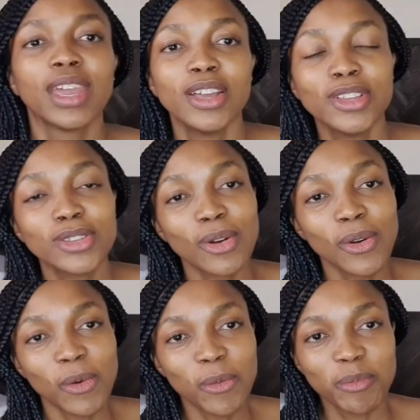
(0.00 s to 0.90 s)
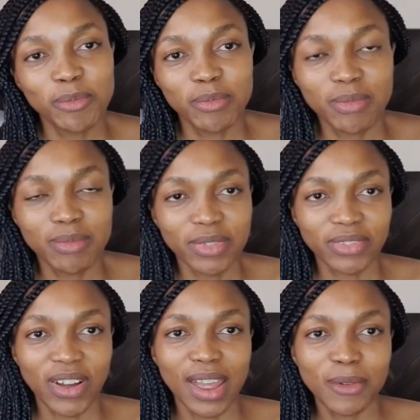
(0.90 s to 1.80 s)
So
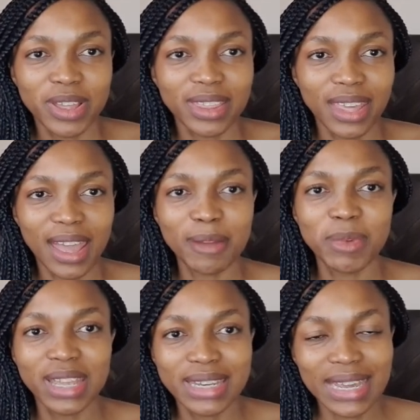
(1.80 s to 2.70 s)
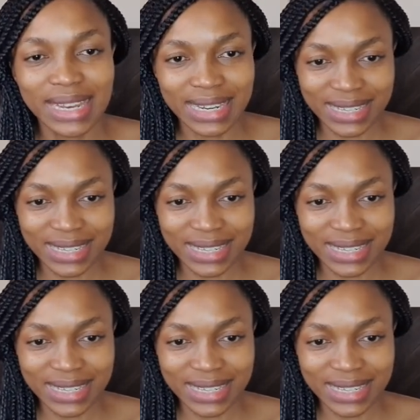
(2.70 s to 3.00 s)
before I went there, I made an